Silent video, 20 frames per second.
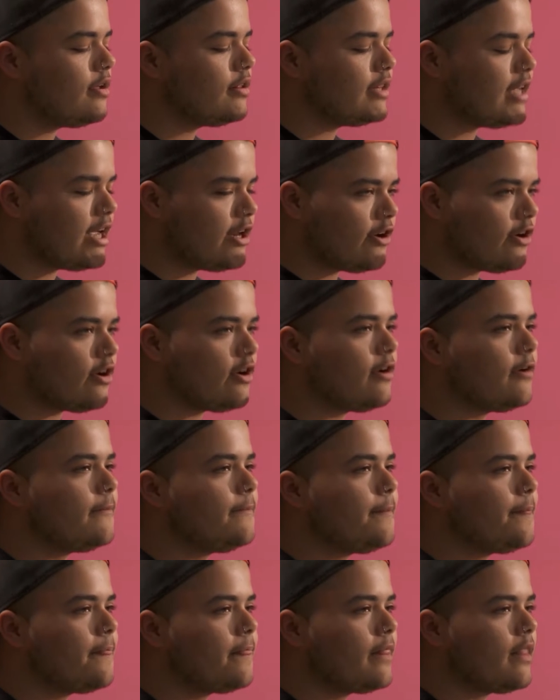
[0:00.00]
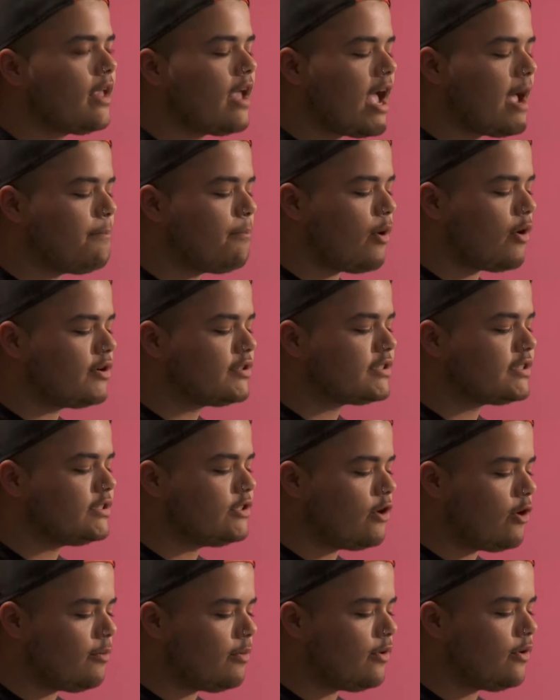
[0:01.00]
Later, at Barnes &
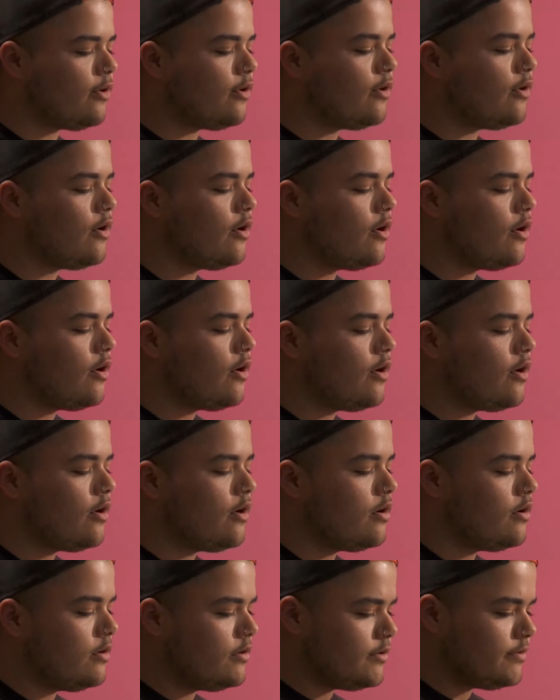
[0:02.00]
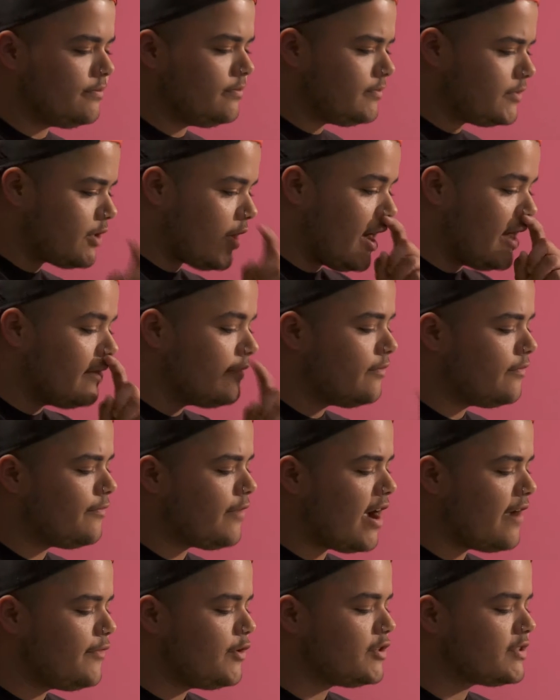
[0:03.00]
Noble, sorry,
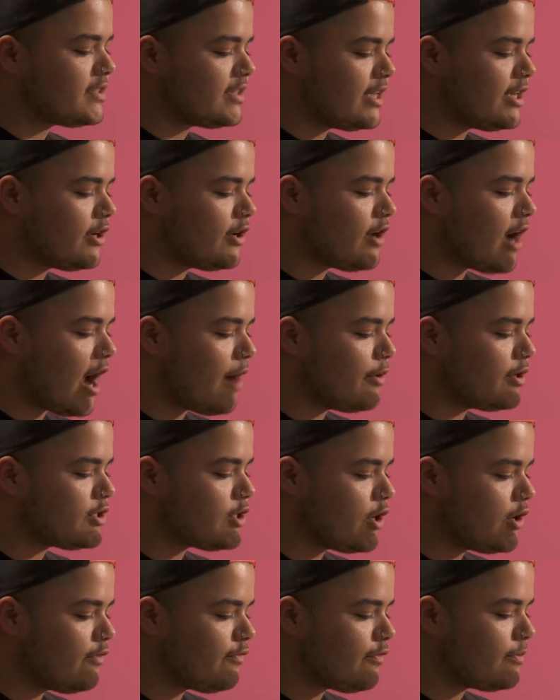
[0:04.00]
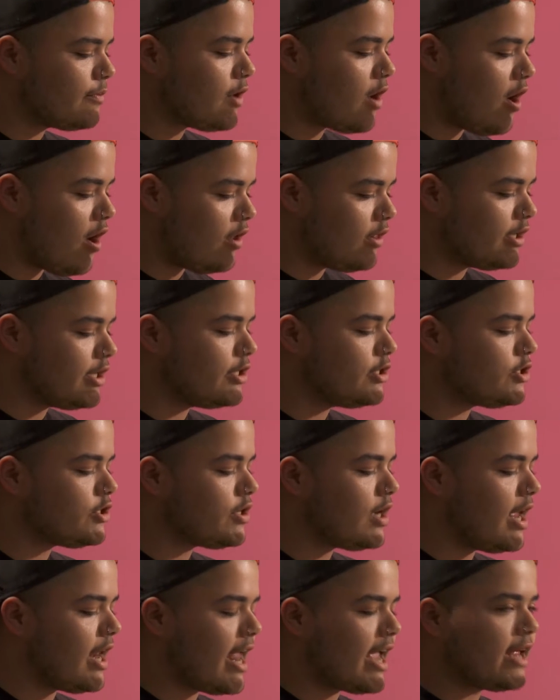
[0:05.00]
five years later, I return from college
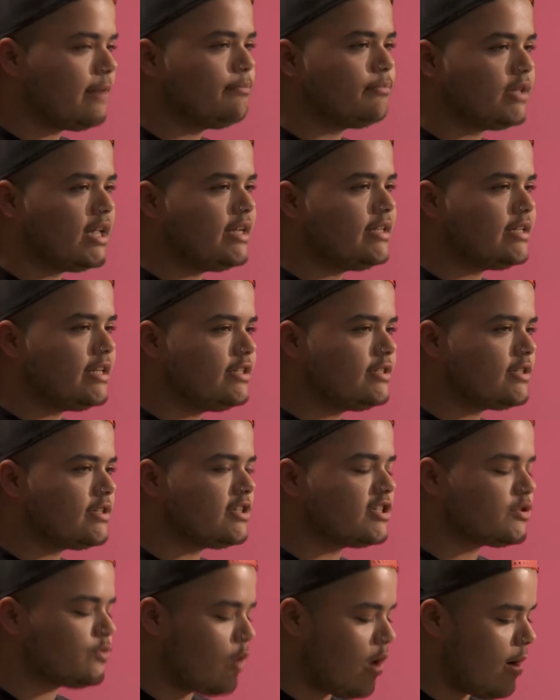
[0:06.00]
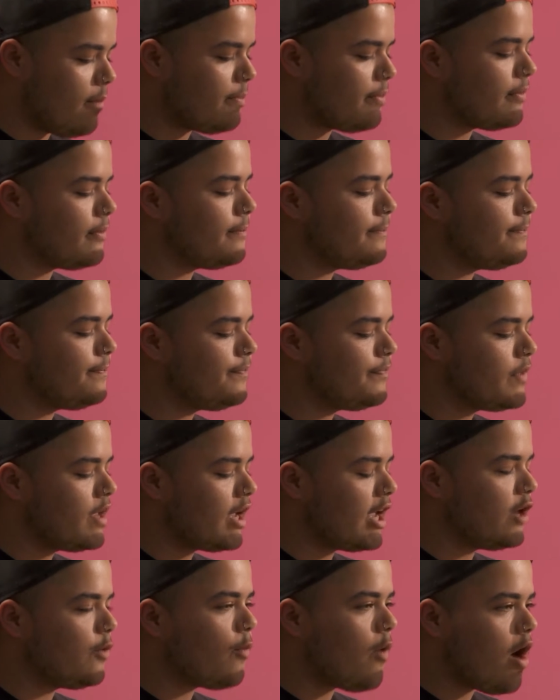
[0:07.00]
and I can blend into the swamp.
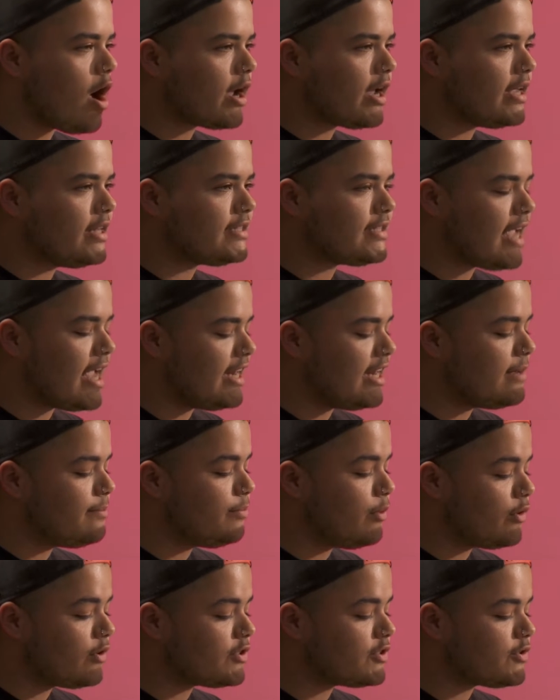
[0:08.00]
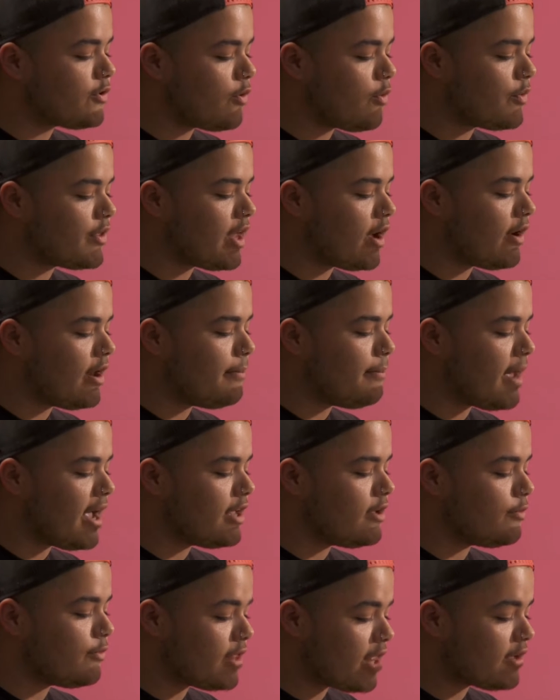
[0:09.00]
Can walk into any bookstore without,
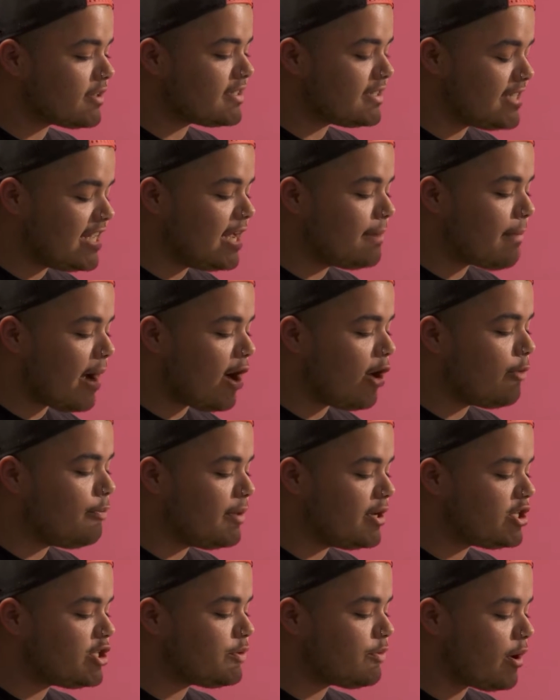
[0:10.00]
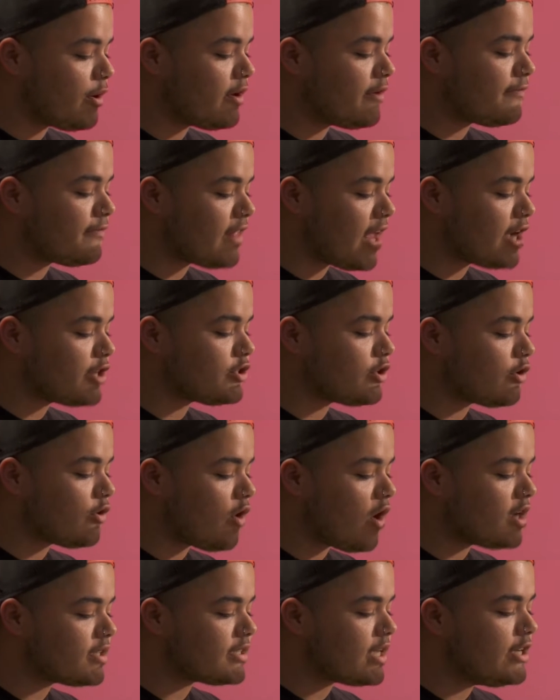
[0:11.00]
without seeing my obituary flash
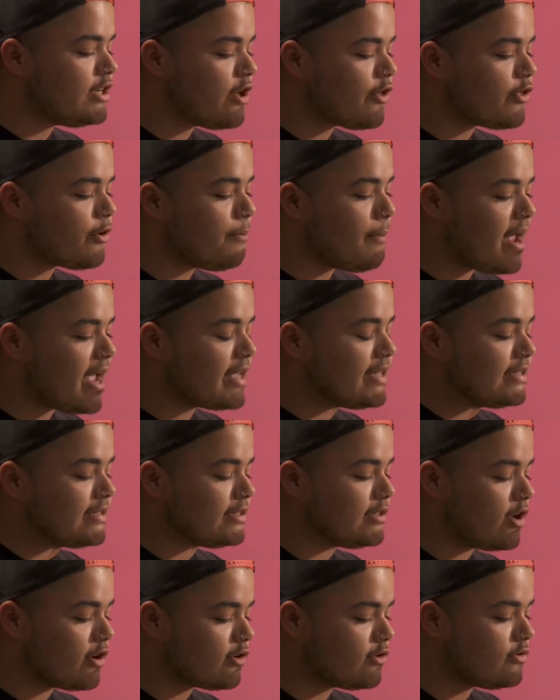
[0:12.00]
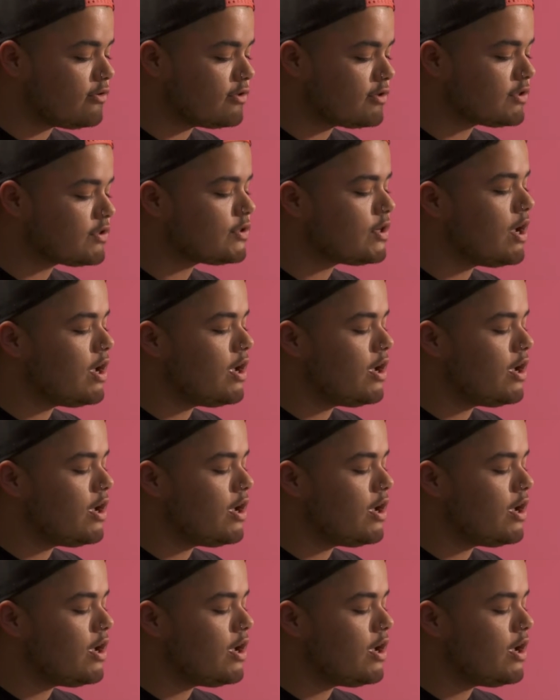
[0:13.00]
across another man's knuckles.